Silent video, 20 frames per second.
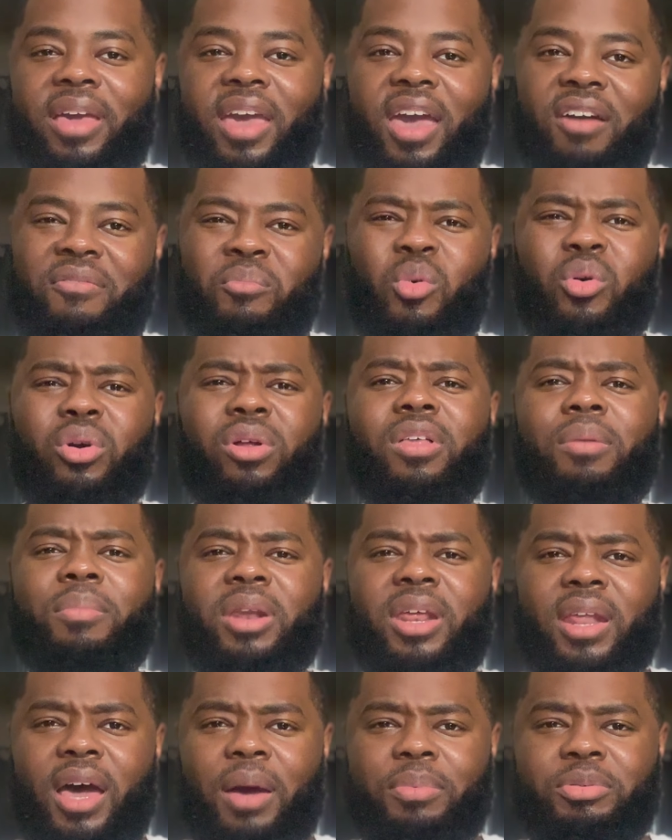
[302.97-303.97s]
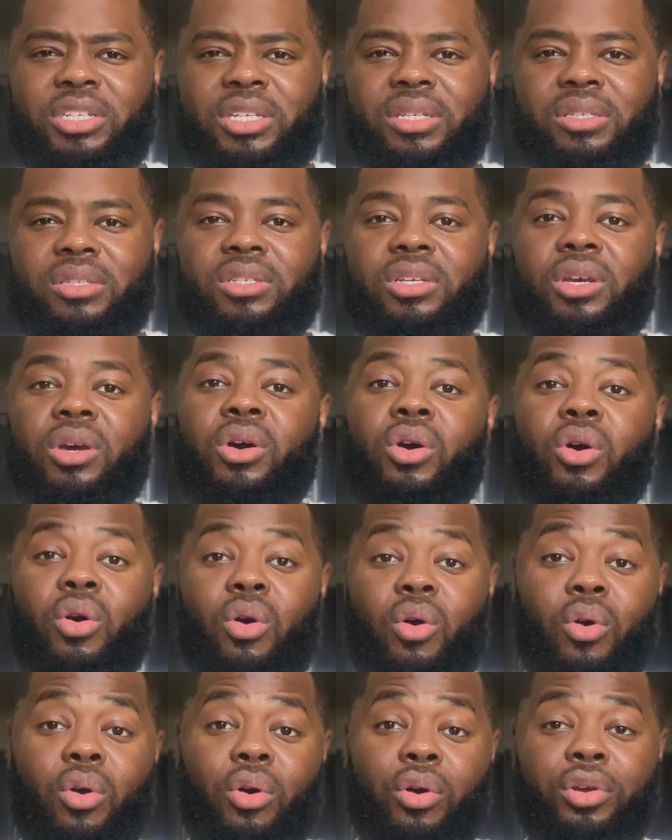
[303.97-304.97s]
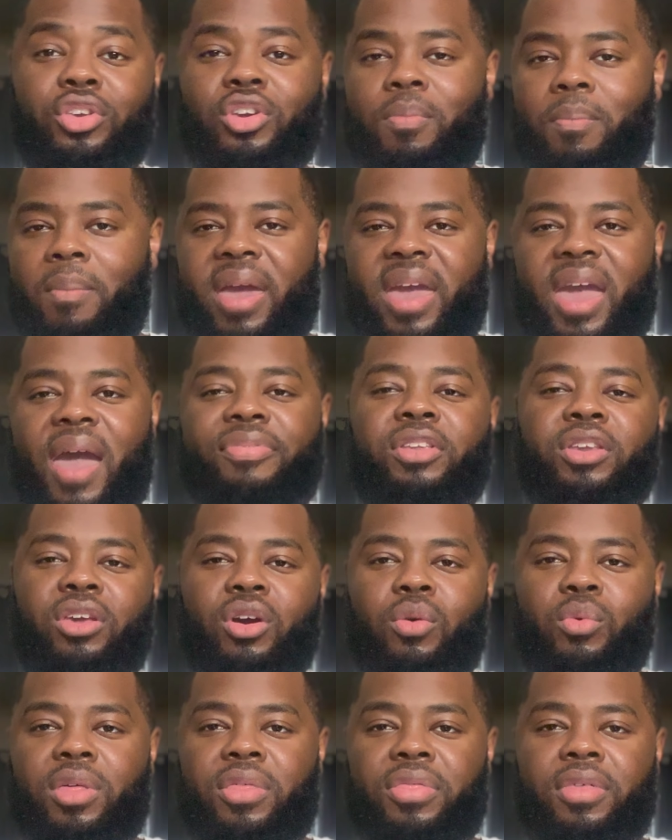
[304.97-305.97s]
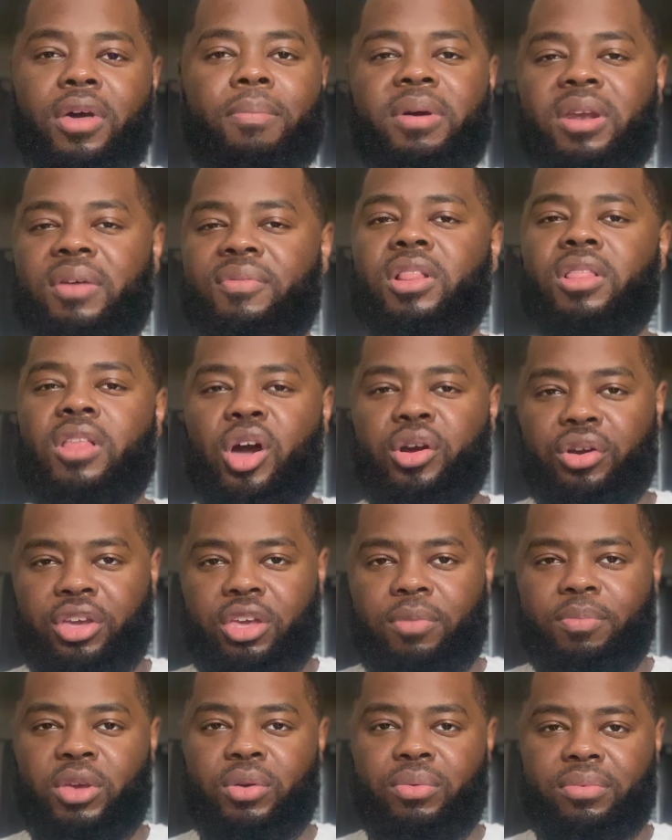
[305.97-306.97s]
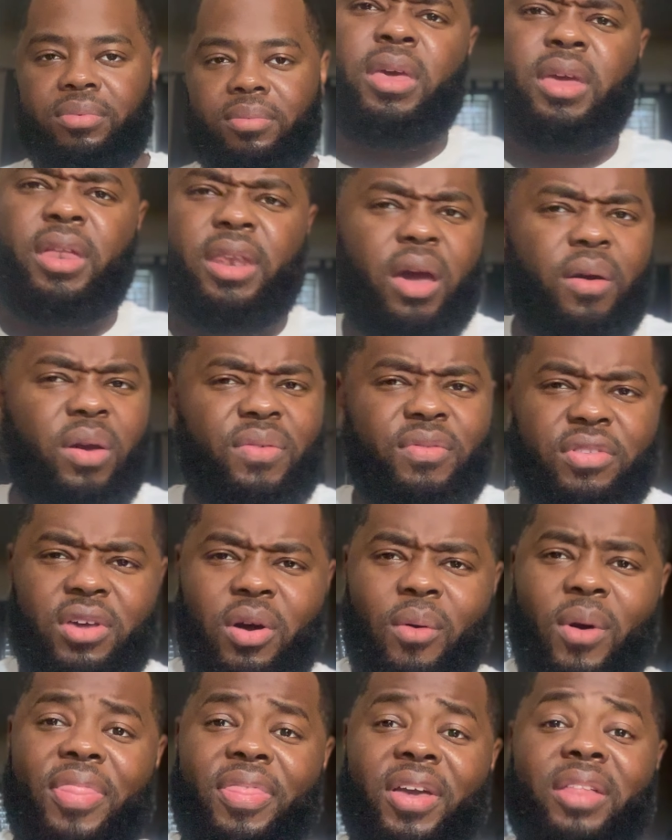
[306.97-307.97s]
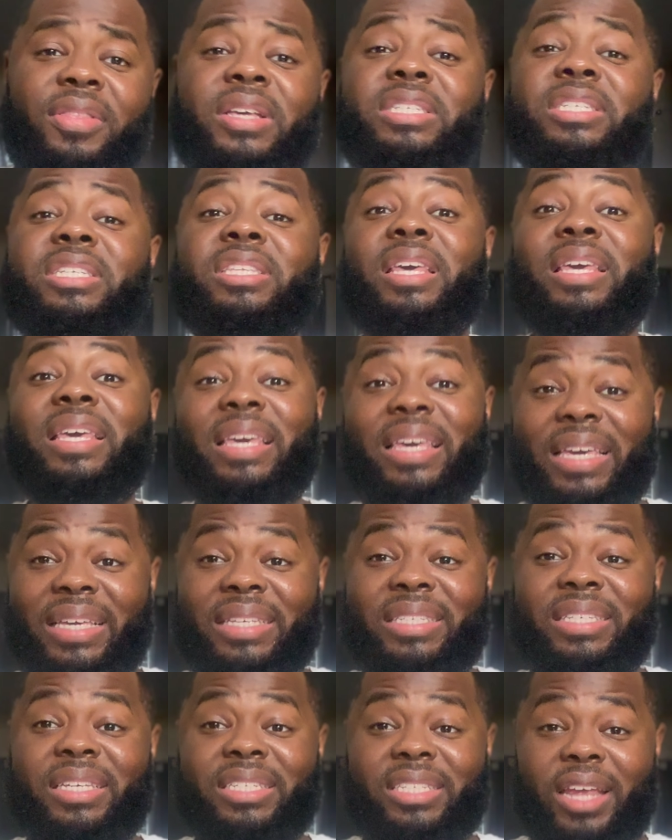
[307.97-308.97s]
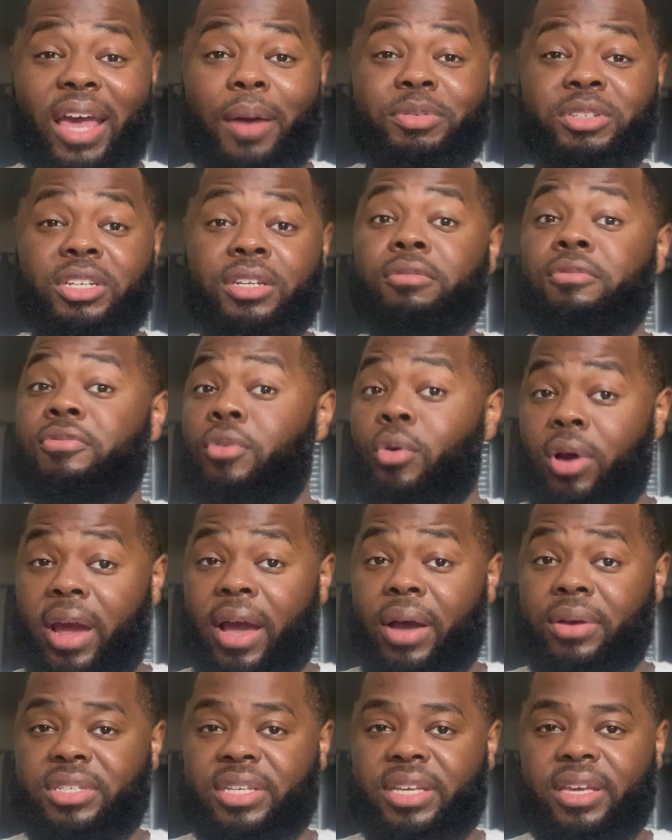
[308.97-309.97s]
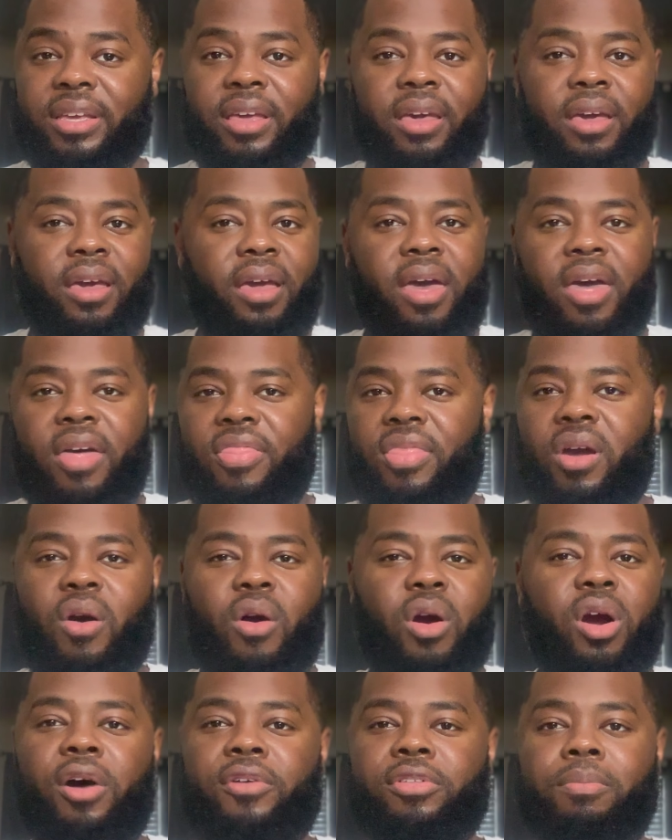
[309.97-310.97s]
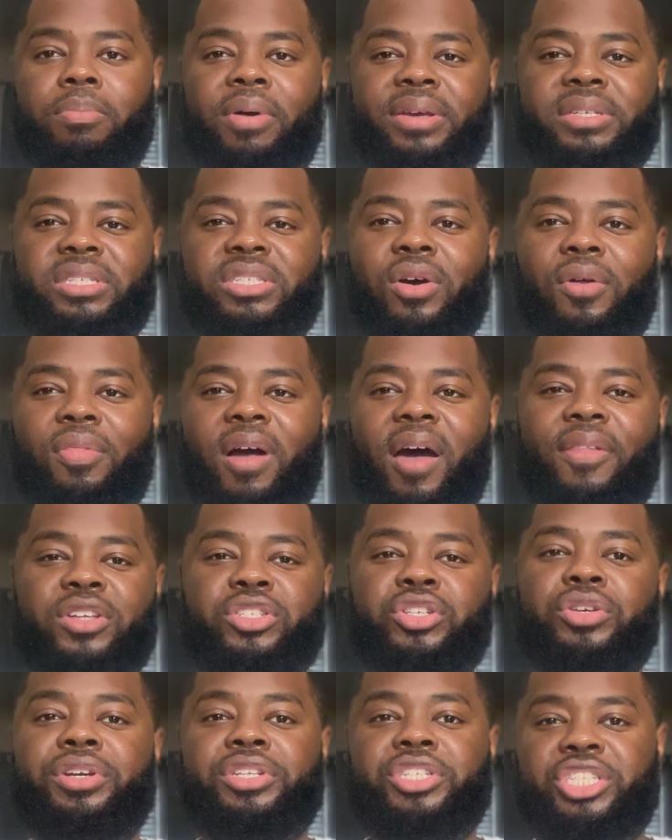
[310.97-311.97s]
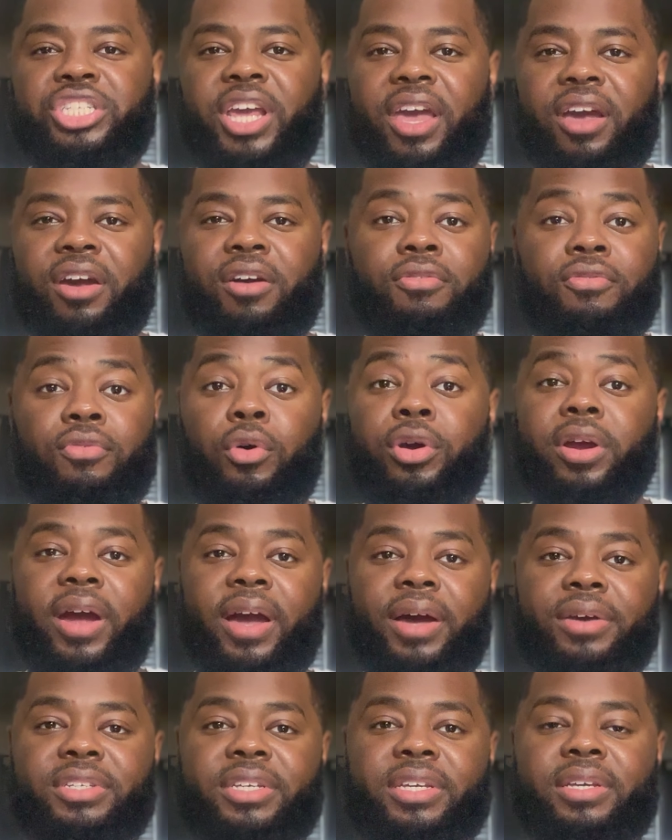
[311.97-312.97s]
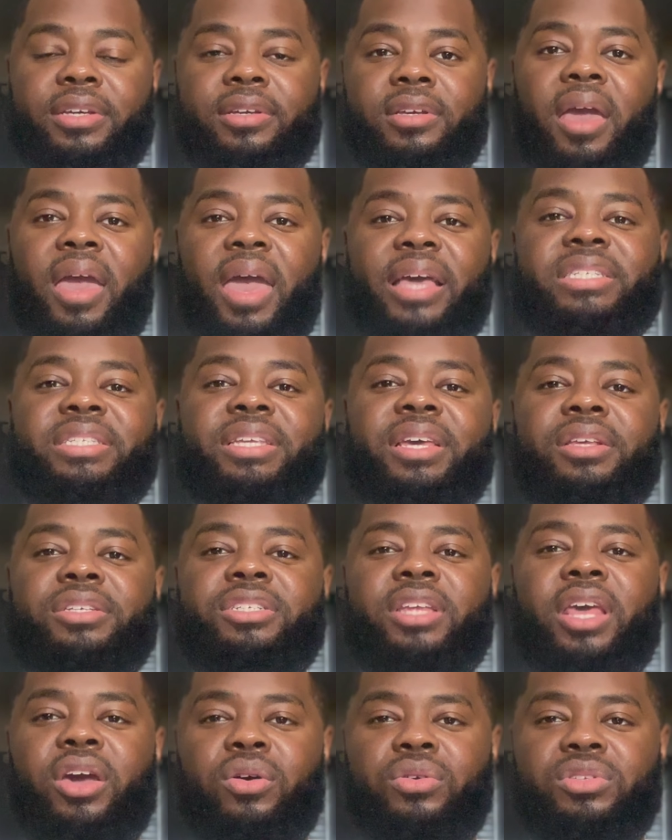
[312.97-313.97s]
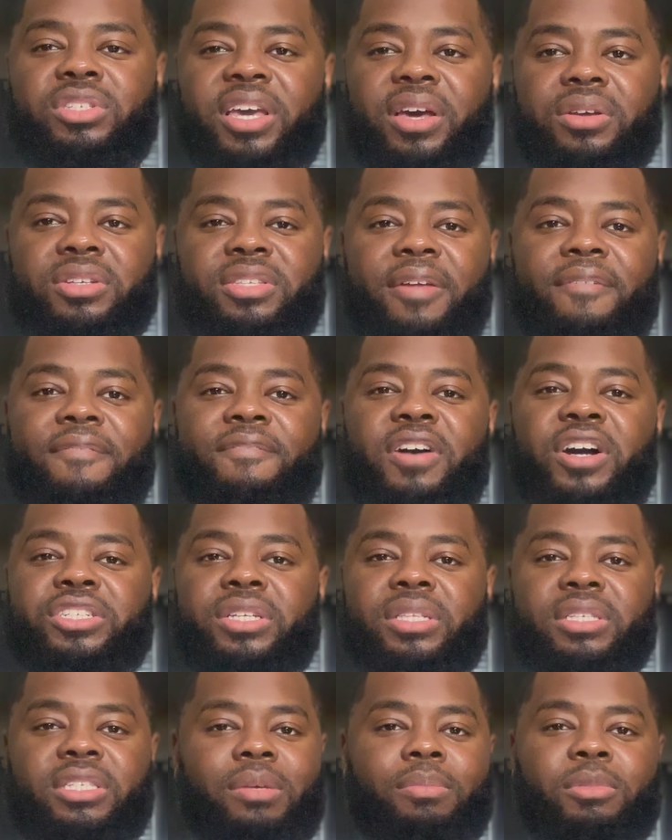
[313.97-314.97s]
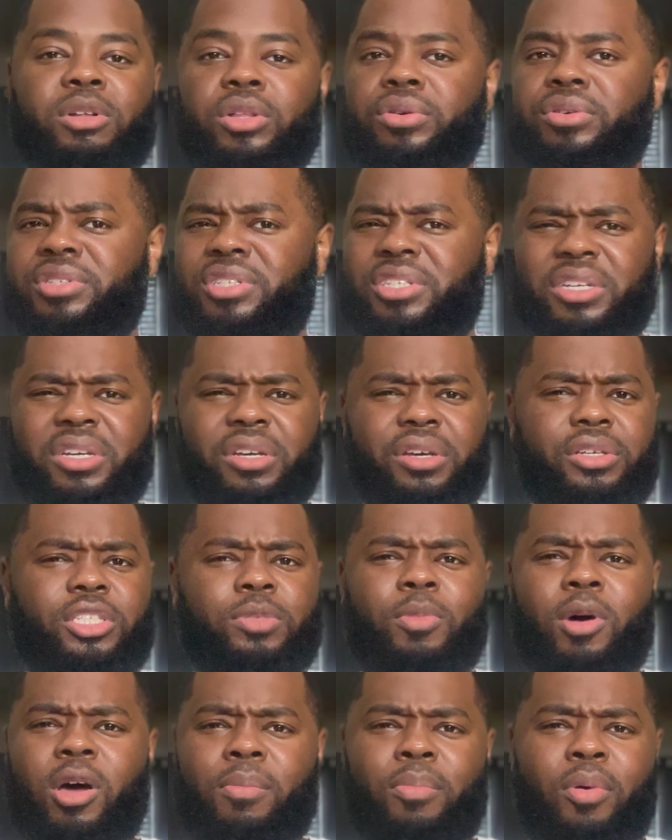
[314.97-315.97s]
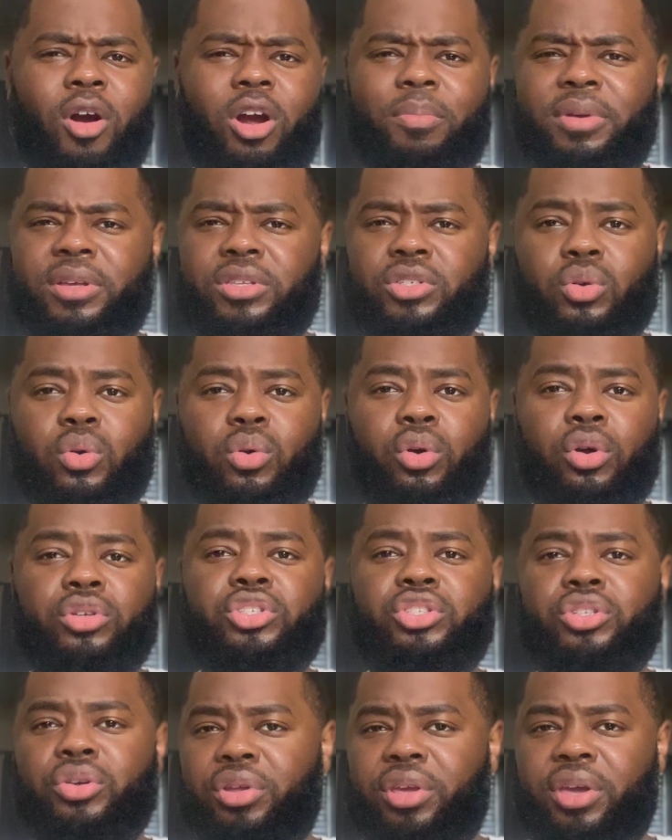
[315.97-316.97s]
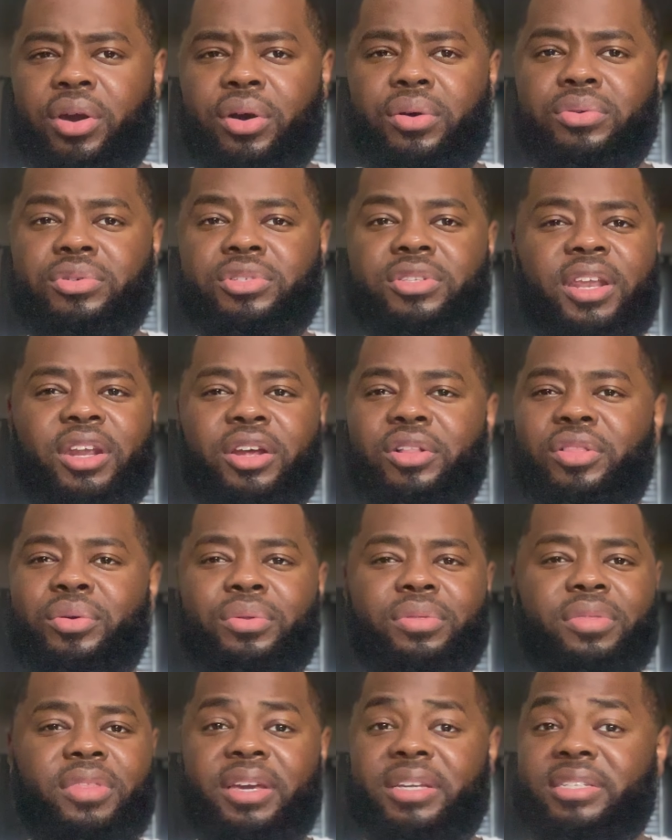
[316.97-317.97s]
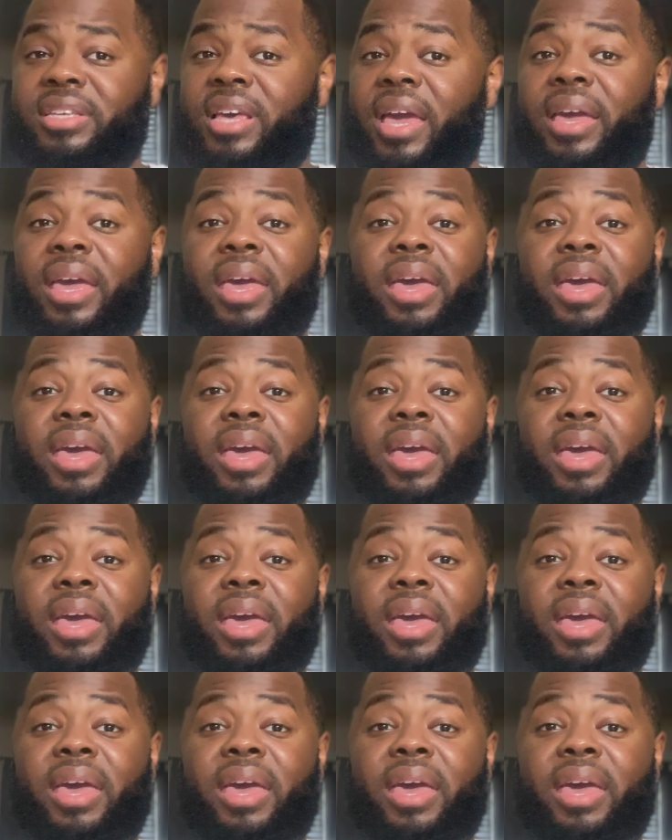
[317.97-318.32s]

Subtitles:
have more limited options, or you may have to deal with a bit of a longer commute. Now, even though I think this is the easiest option for housing, there are other places online that you can check for your housing. Extended stay hotels that function similar to small apartments or studios that include things like